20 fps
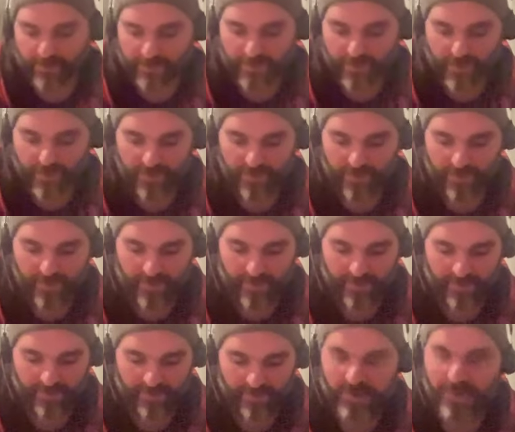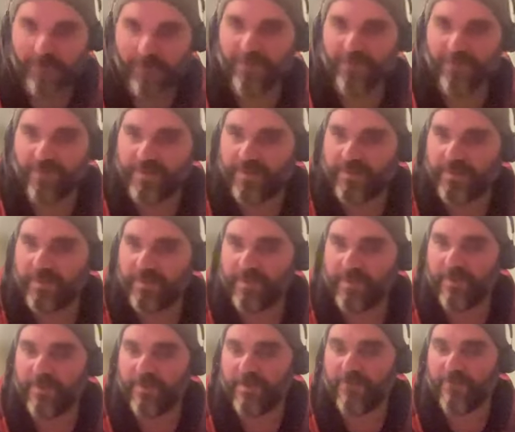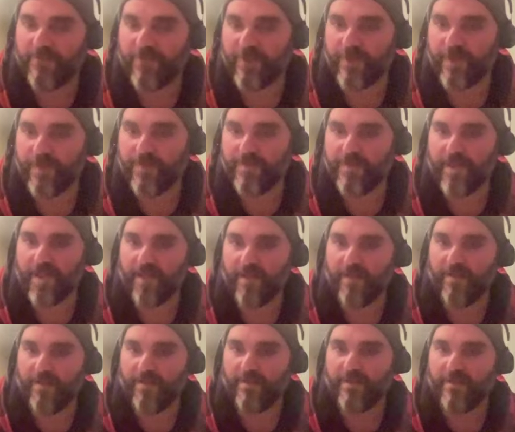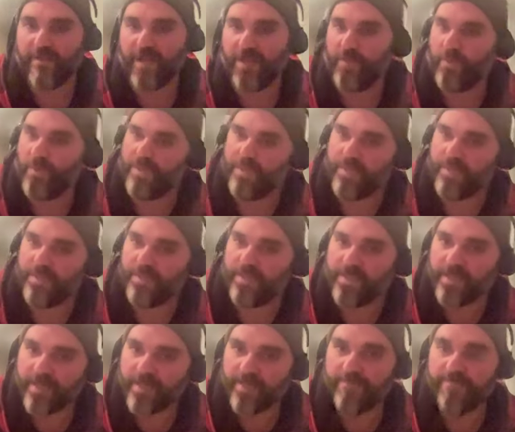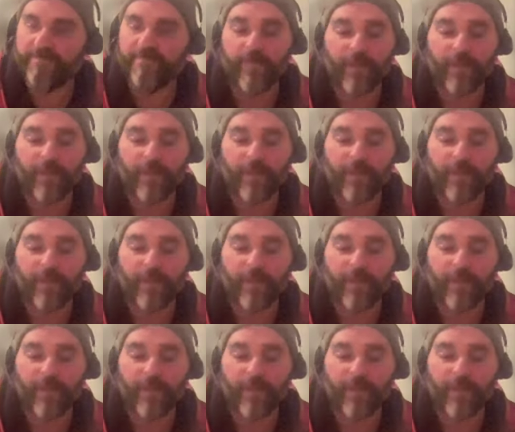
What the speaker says: so I'm very privileged to have grown up in southwestern Sydney.